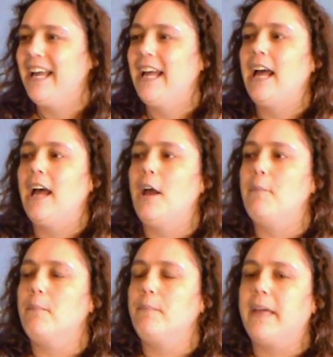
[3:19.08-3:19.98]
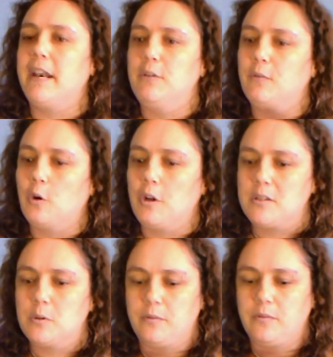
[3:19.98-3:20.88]
then you've got a
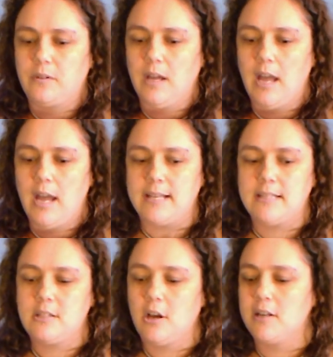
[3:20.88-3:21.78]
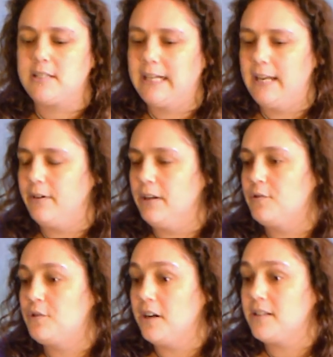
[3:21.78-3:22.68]
sort of a starting level of
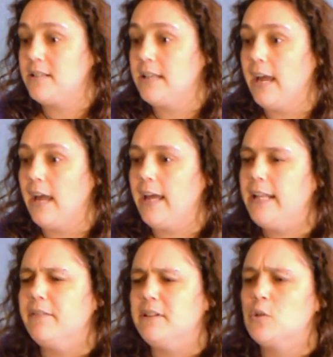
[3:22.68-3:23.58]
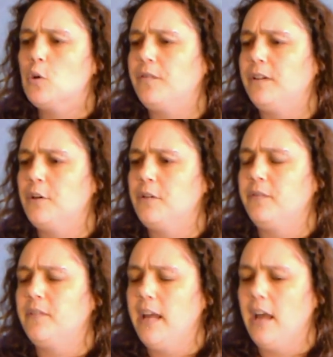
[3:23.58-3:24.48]
trust there. And there is an awful lot
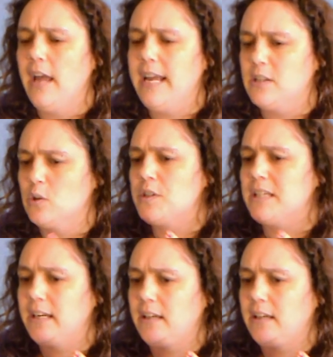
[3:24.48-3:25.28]
of exoticization,